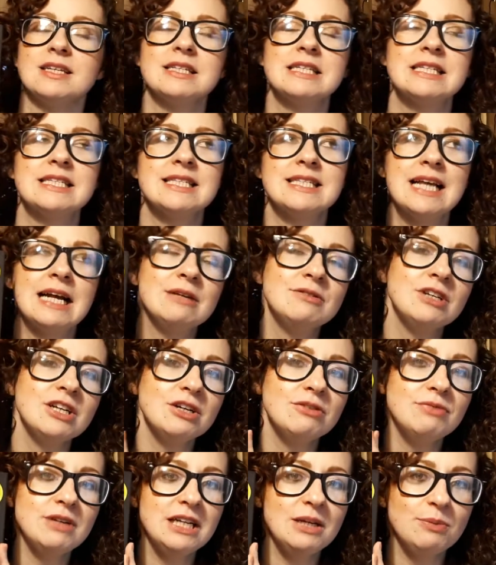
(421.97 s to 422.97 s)
sounds like
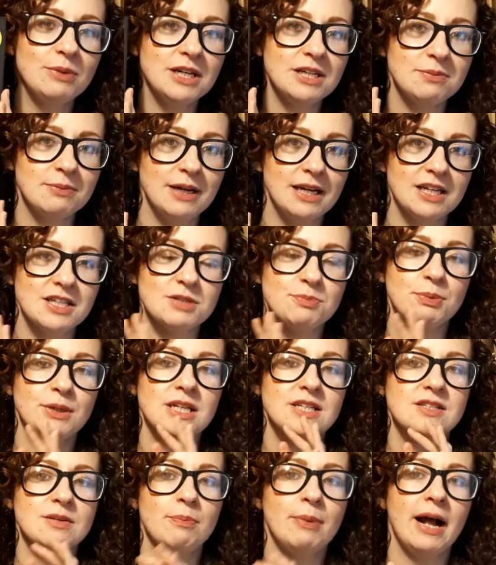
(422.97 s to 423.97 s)
a really weird mix, but
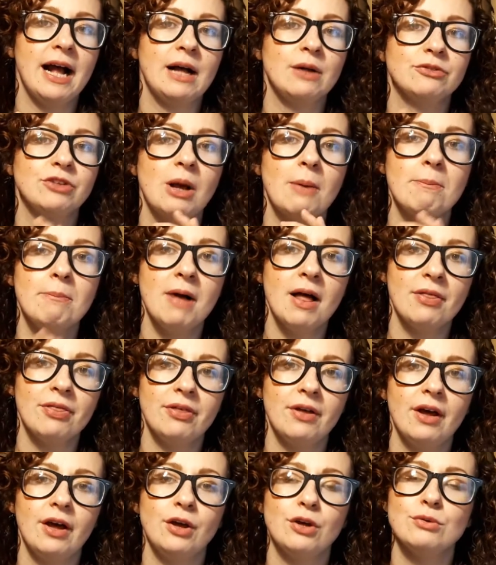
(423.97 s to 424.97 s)
it's about a
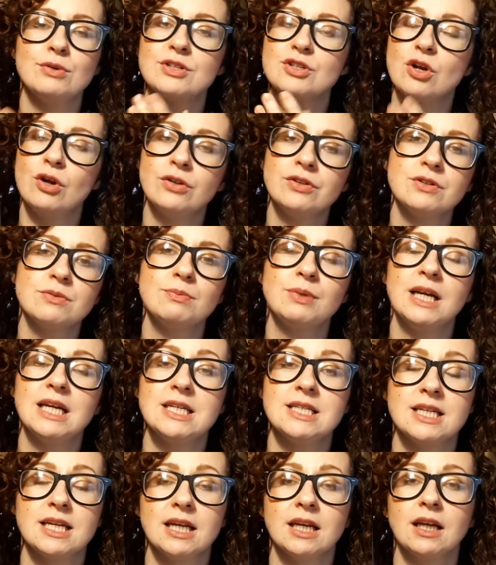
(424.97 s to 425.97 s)
mother who is
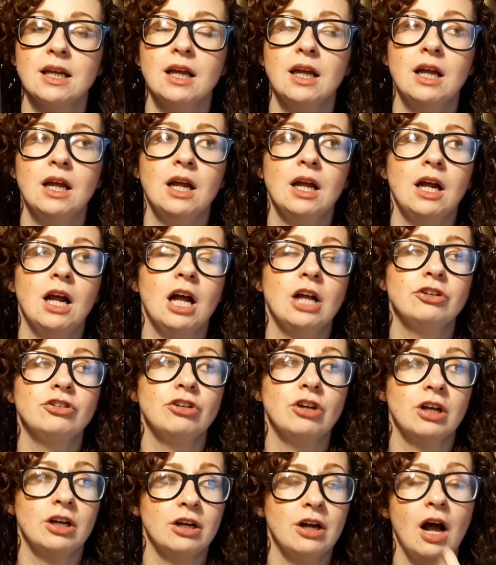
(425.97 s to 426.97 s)
contemplating
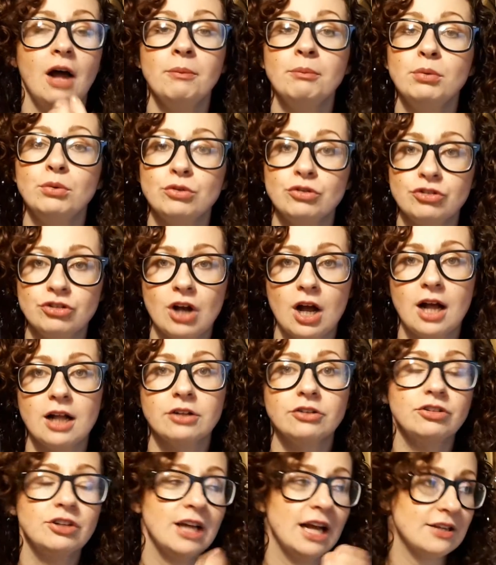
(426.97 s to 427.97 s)
her unborn
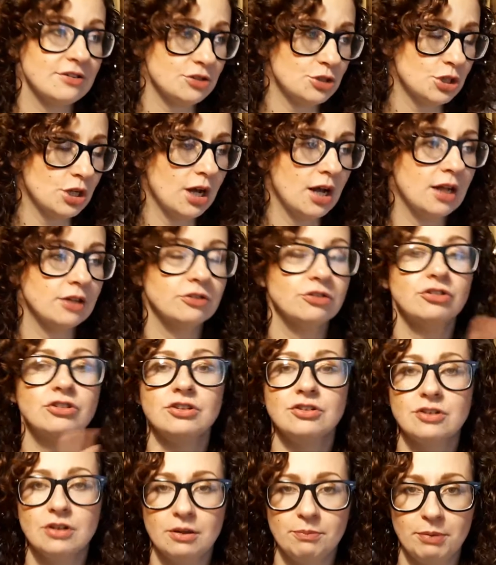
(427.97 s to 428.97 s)
child. She has a child and
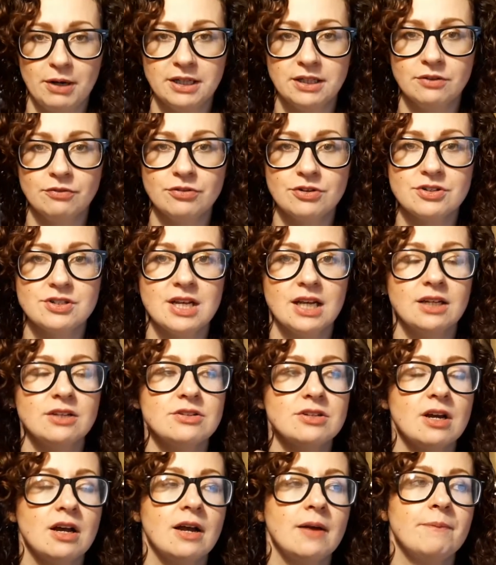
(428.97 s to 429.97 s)
she's pregnant for a second
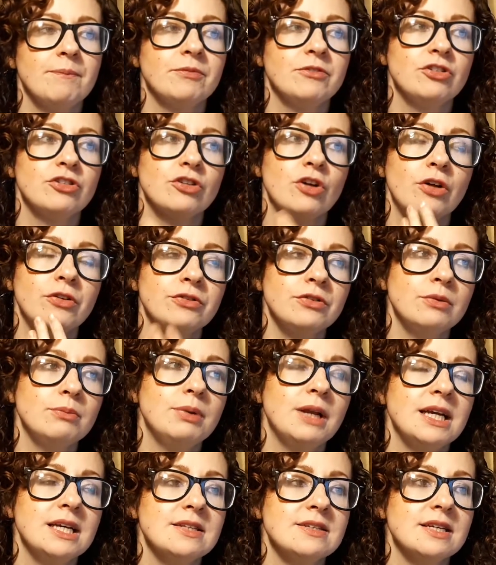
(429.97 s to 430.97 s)
time. She's
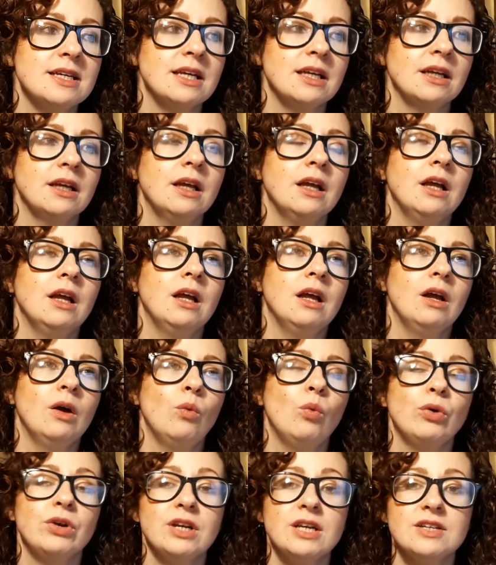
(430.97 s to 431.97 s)
contemplating
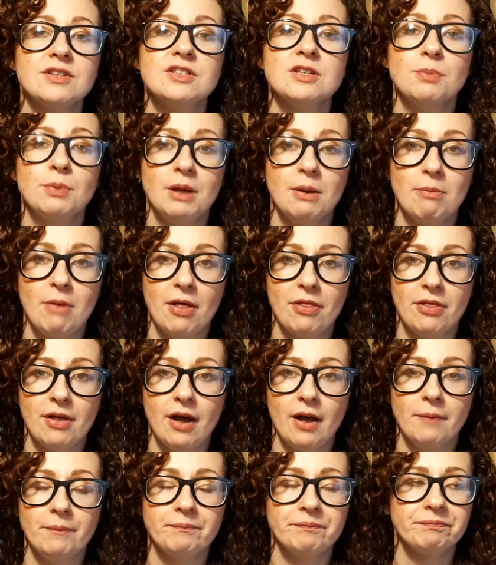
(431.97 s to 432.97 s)
what it is to be a mother